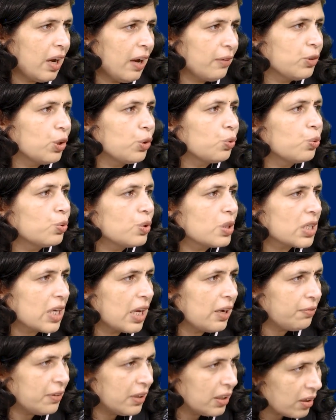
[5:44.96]
have their own
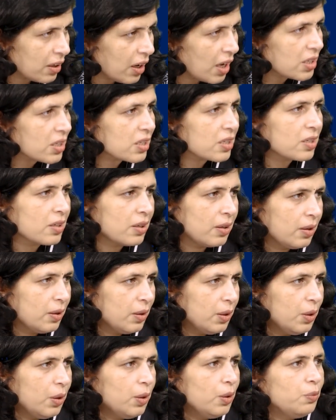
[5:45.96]
self-interest,
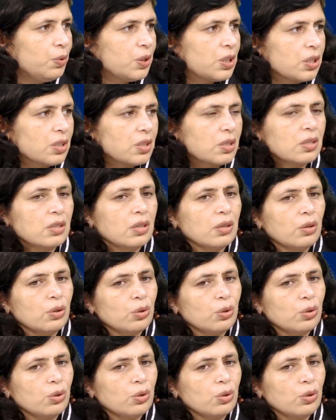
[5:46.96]
which is